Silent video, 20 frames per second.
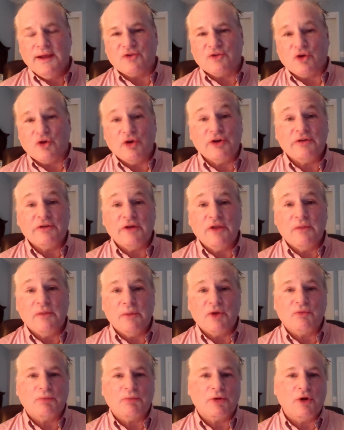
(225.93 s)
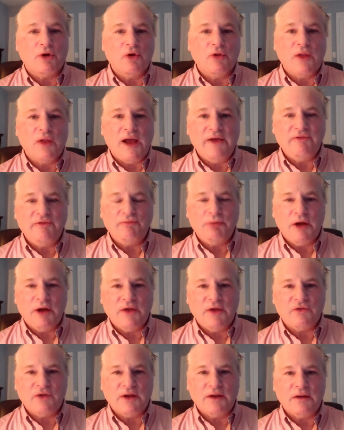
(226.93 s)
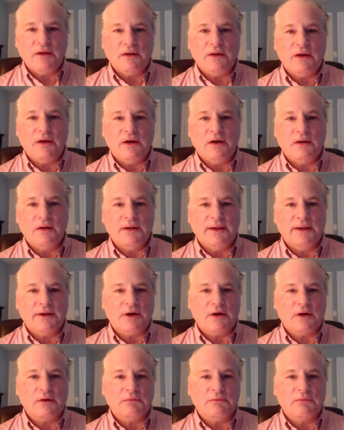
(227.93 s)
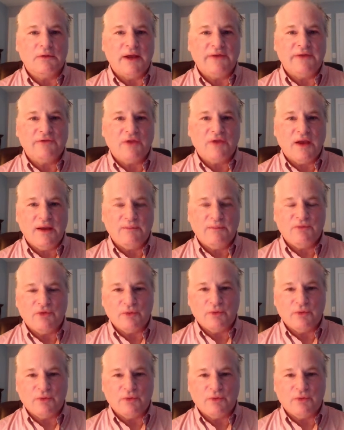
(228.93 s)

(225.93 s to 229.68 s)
He's clearly the most pro-life president uh, in our lifetimes.